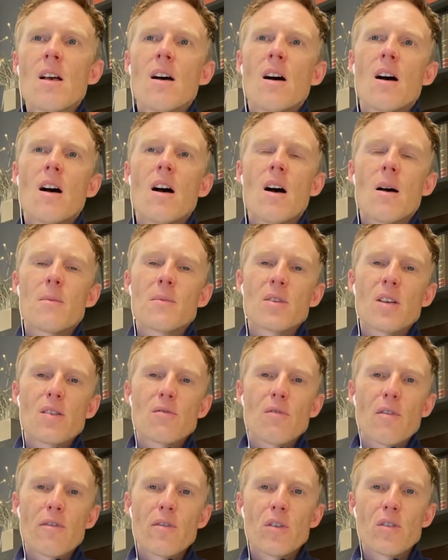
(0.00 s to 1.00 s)
So that's
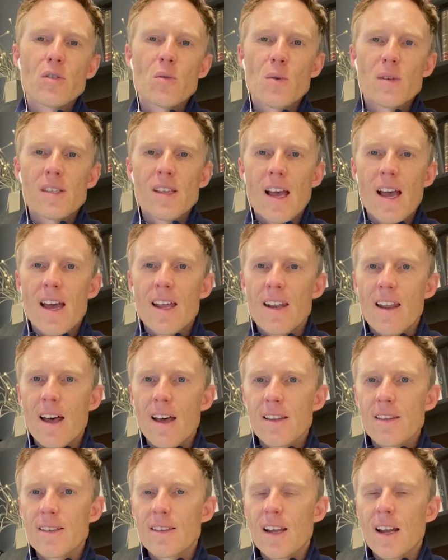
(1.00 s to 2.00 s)
referred to as
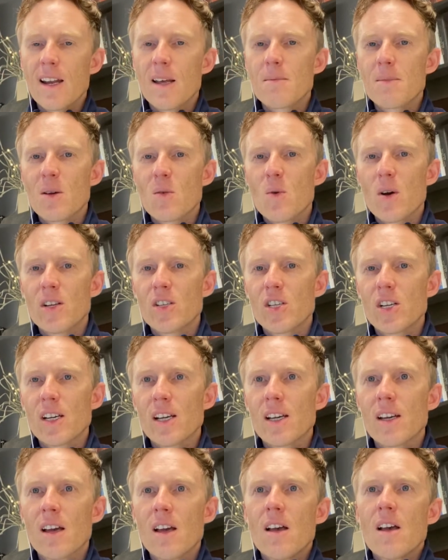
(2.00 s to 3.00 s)
enhanced dynamic wedging,
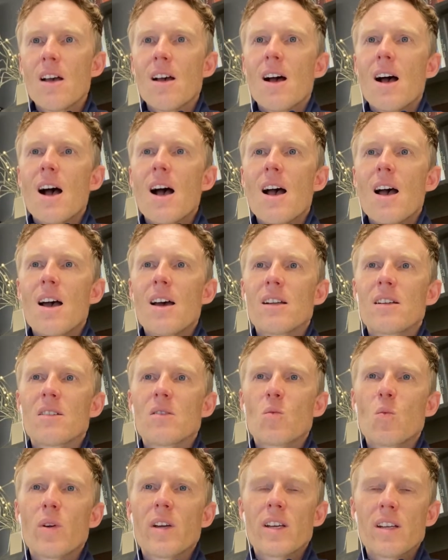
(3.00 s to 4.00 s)
and
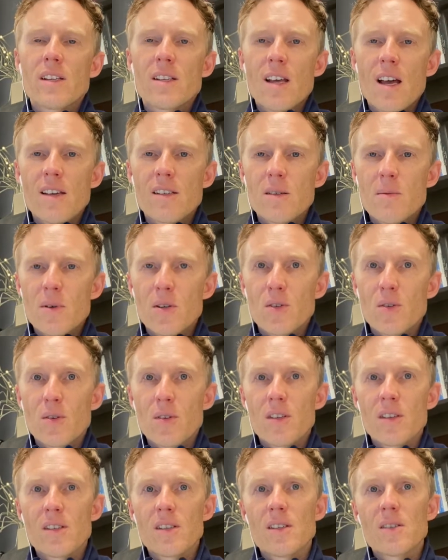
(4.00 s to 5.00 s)
we can test to make sure that
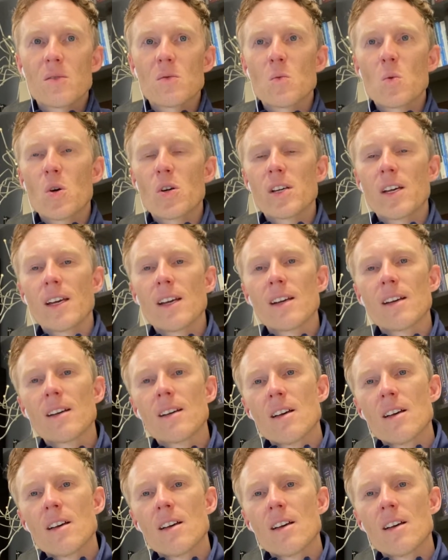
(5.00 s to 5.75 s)
this is working.